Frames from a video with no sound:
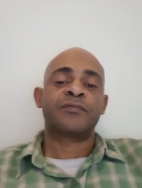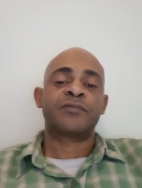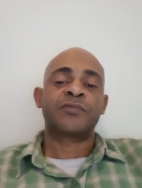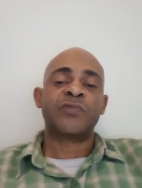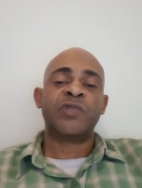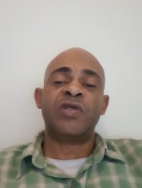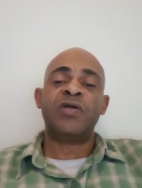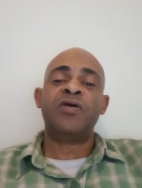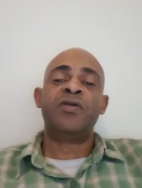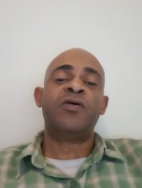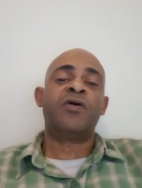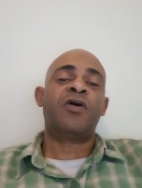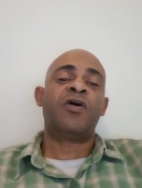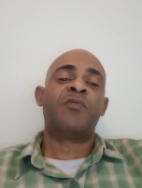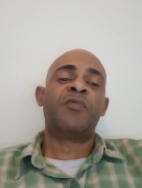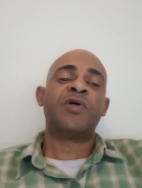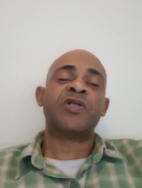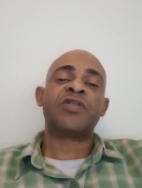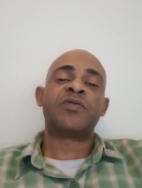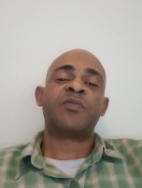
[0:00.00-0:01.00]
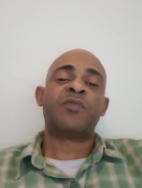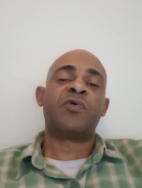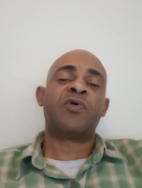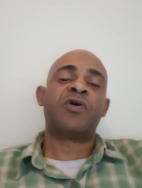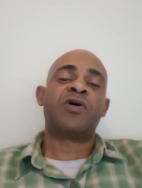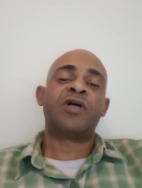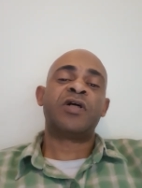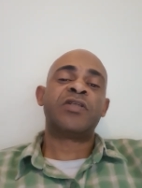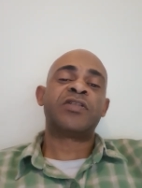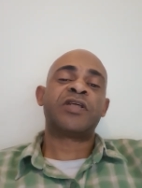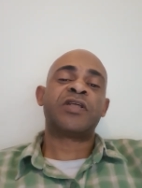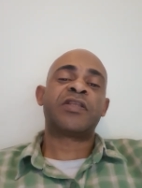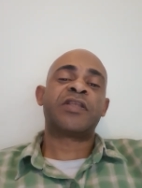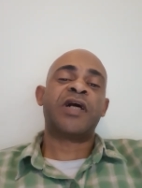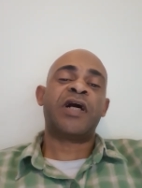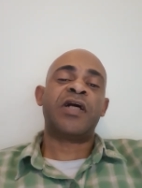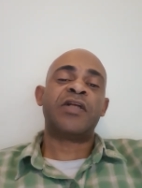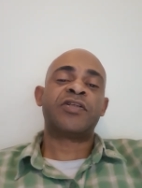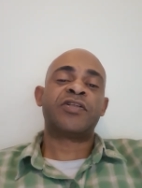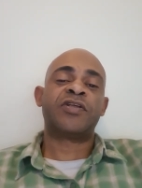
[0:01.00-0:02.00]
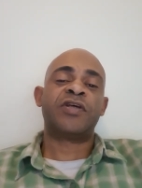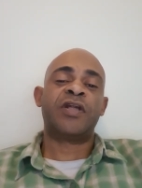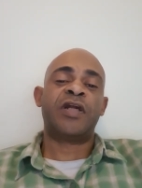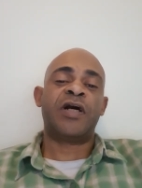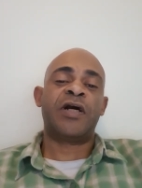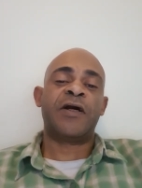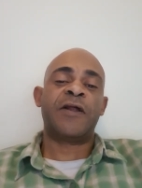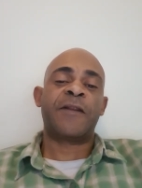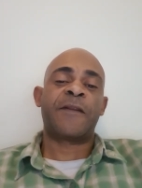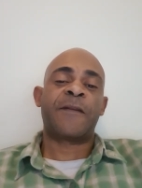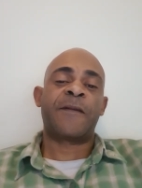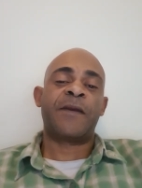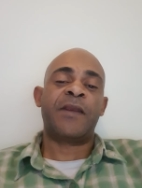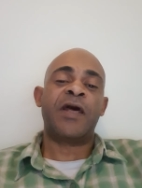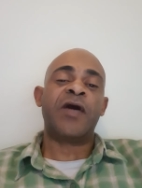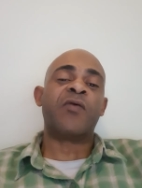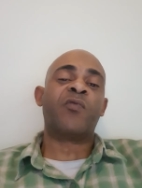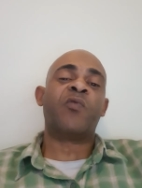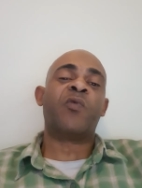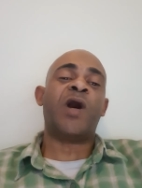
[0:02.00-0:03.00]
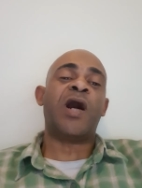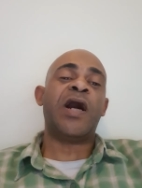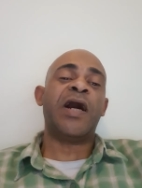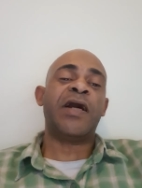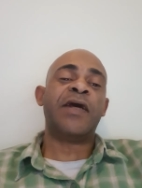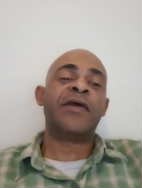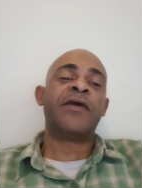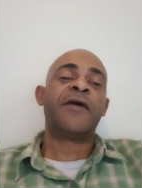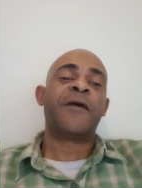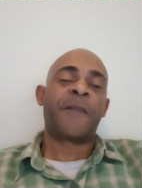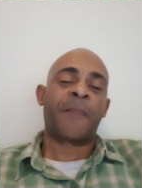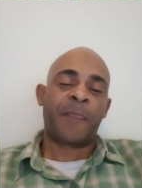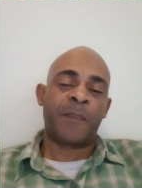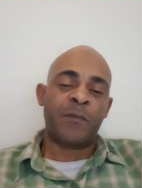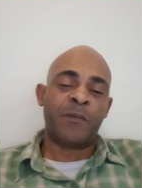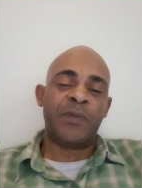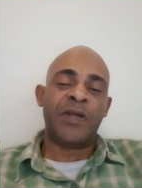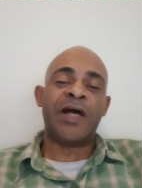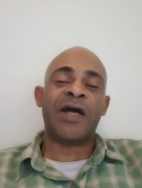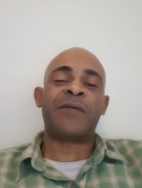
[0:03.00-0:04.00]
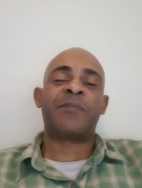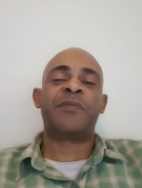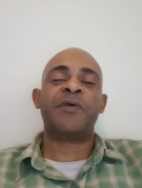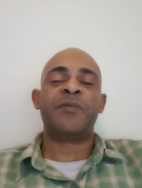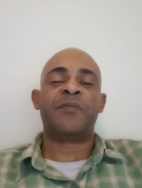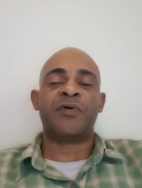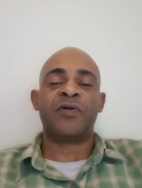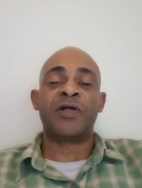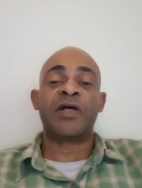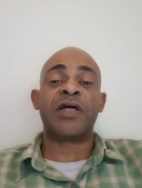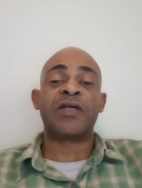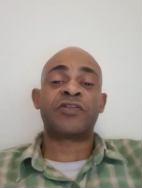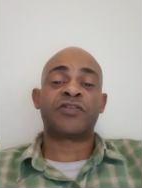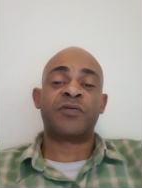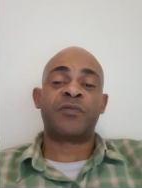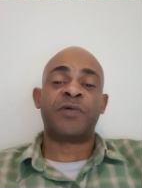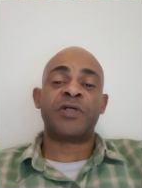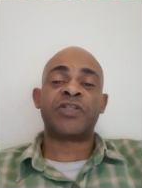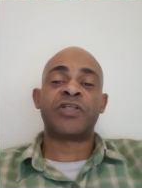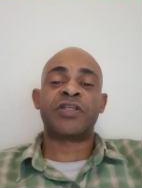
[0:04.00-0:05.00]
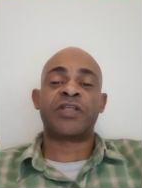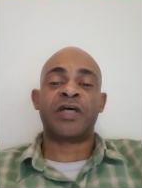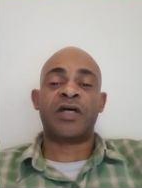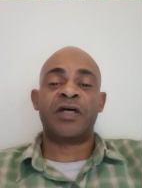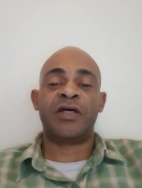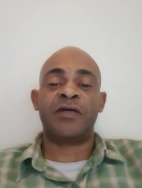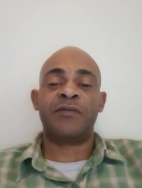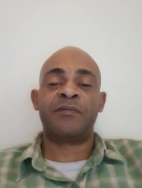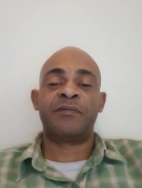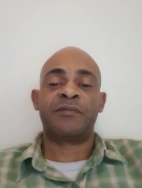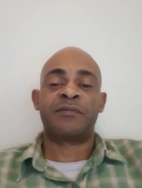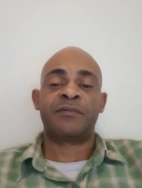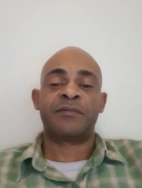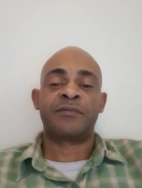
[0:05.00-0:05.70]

Do you know how much more is attached to that? Like why black people get so much time?